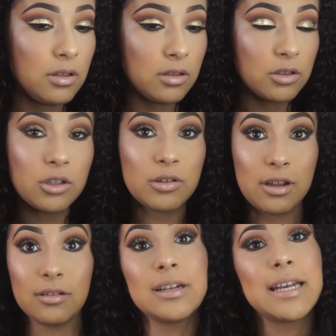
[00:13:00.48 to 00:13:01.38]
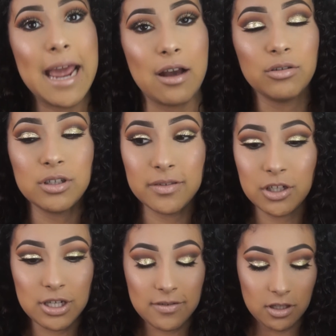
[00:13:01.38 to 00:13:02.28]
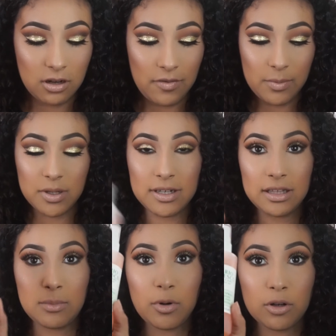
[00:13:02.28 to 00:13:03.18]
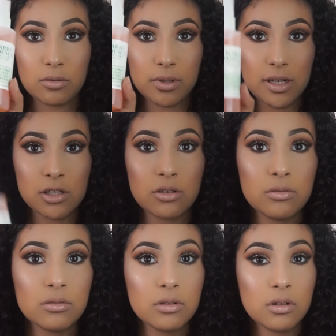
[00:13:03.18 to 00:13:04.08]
So now to finish everything off, I'm going to take the Mario Badescu